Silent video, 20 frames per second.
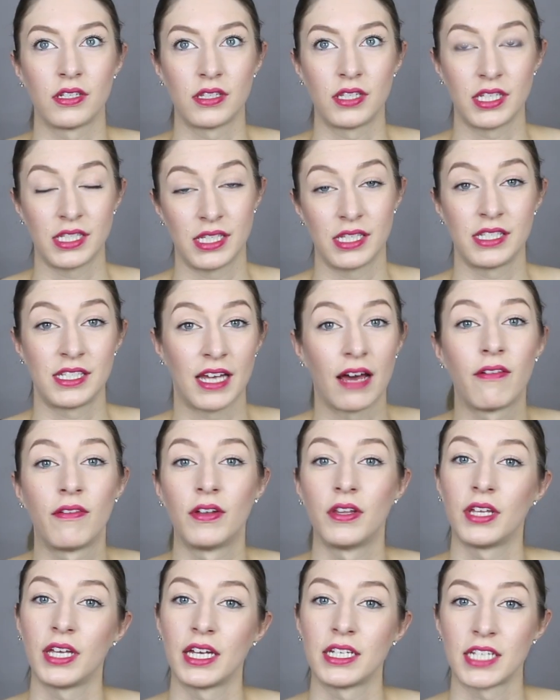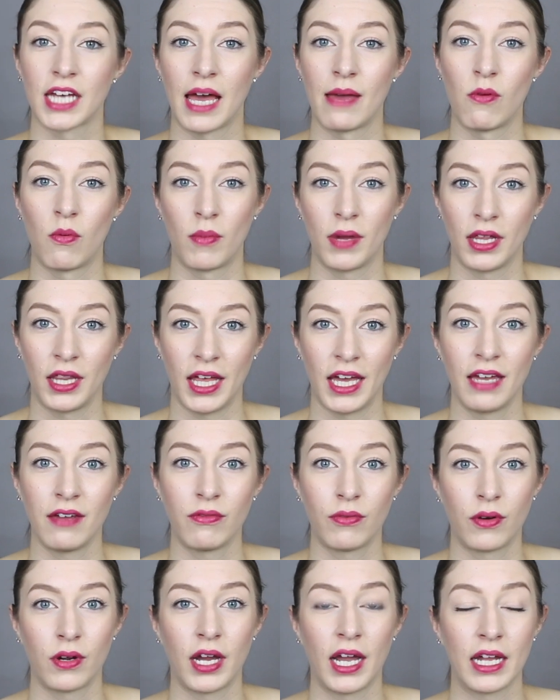this is definitely a time in my
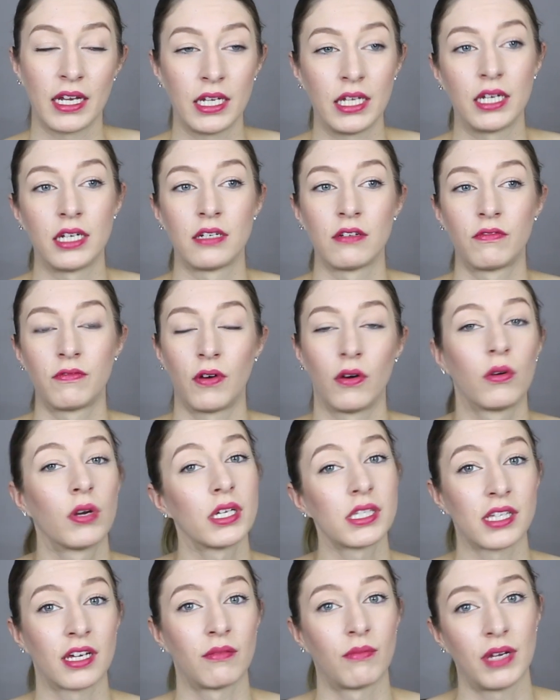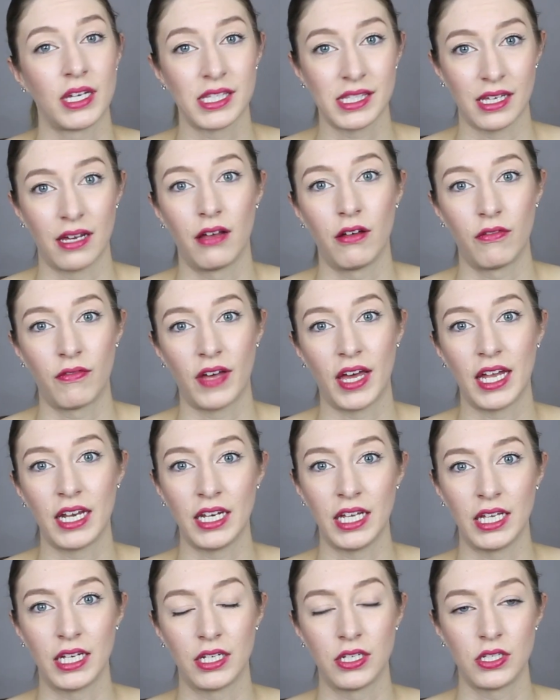life where I needed to focus on myself. I
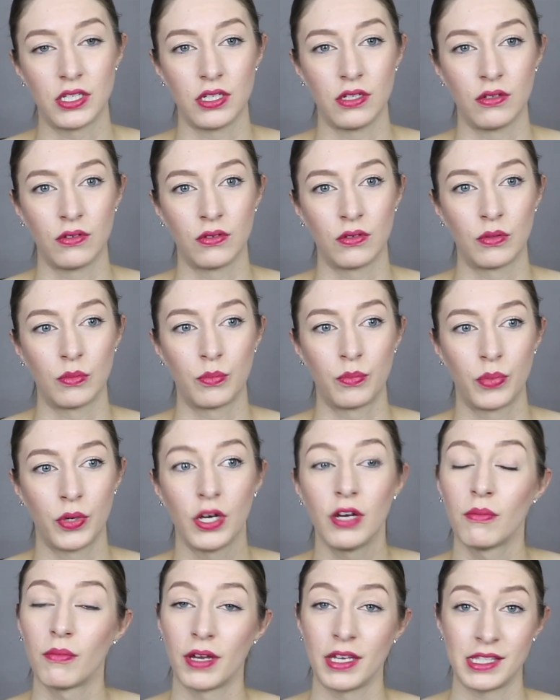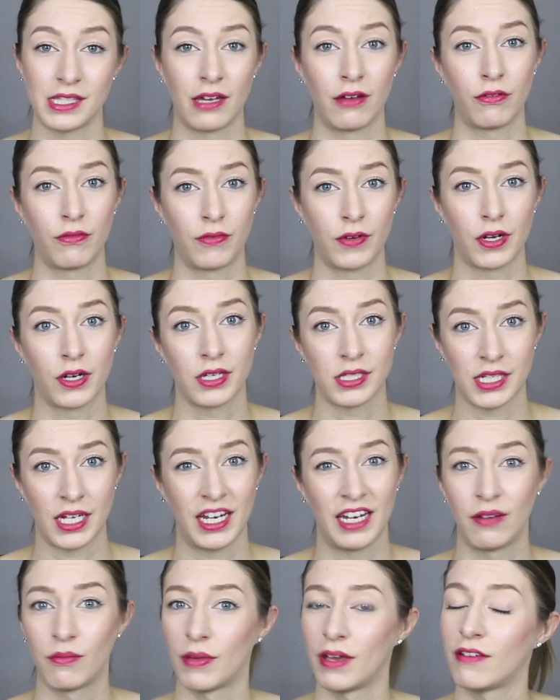needed to put myself first.
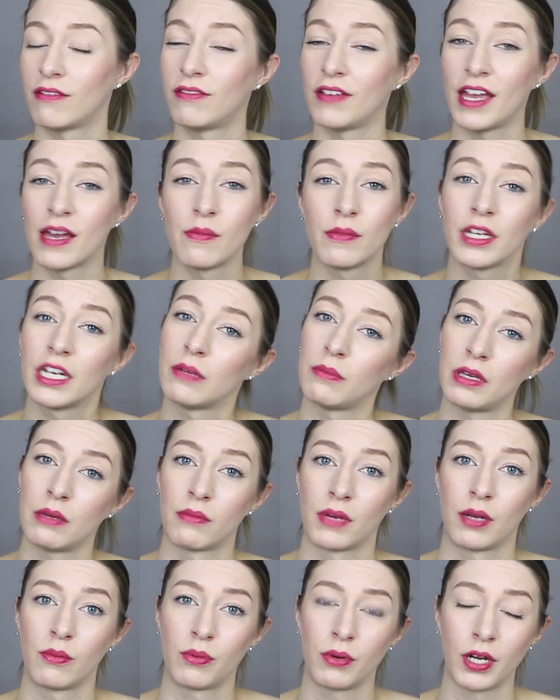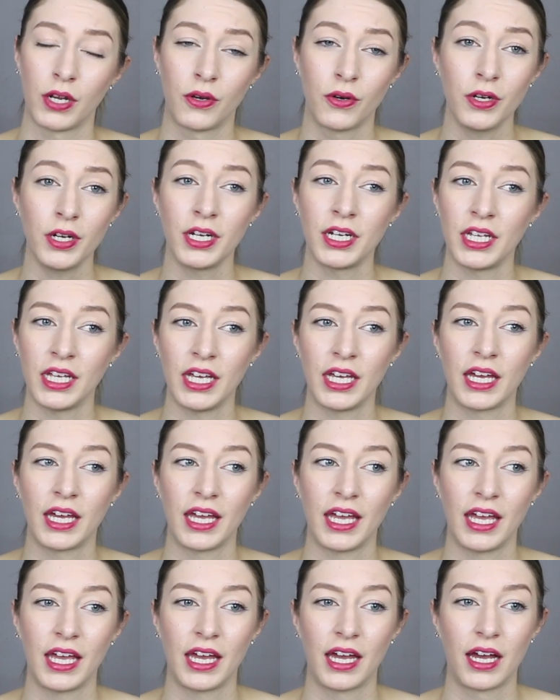I needed my family to be my
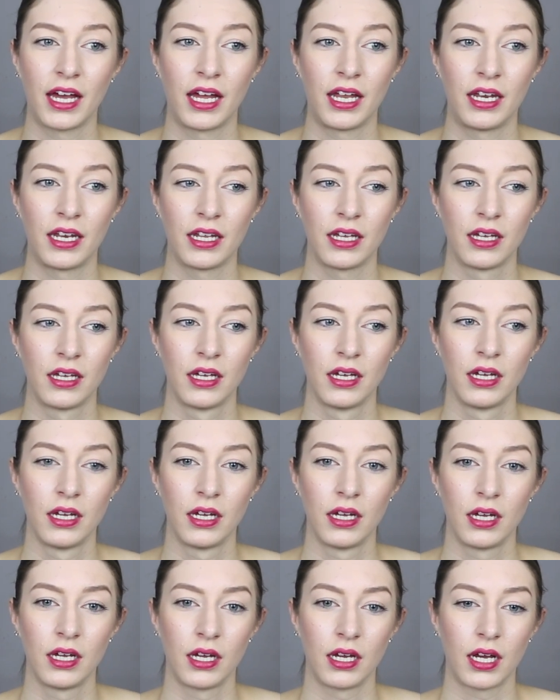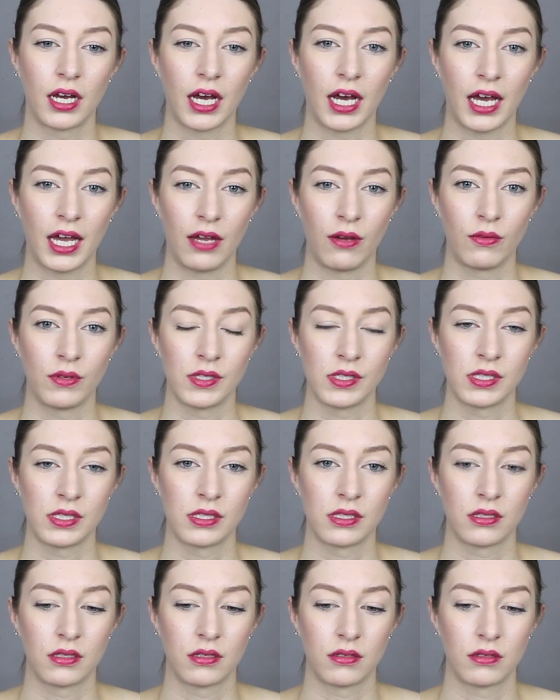priority, and I
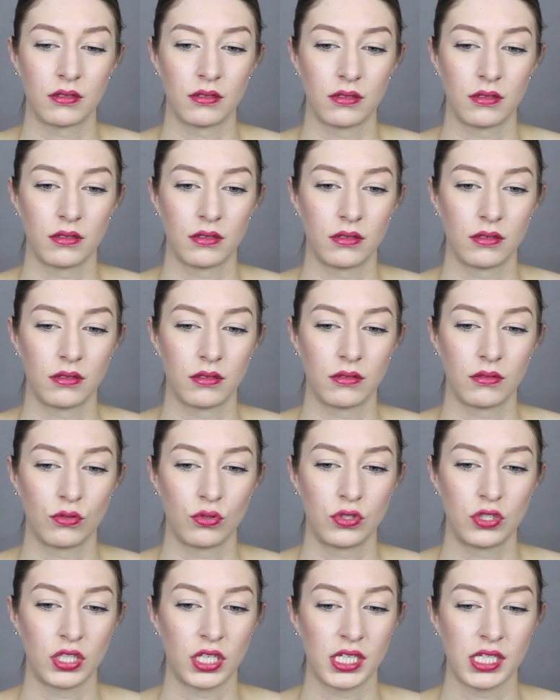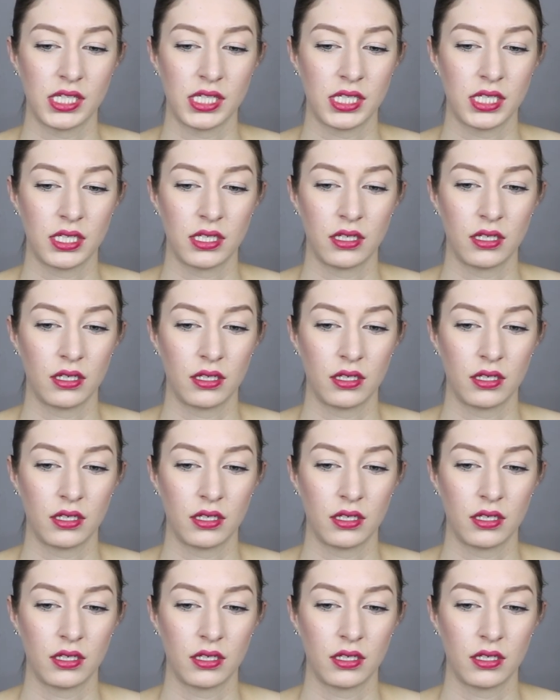was just,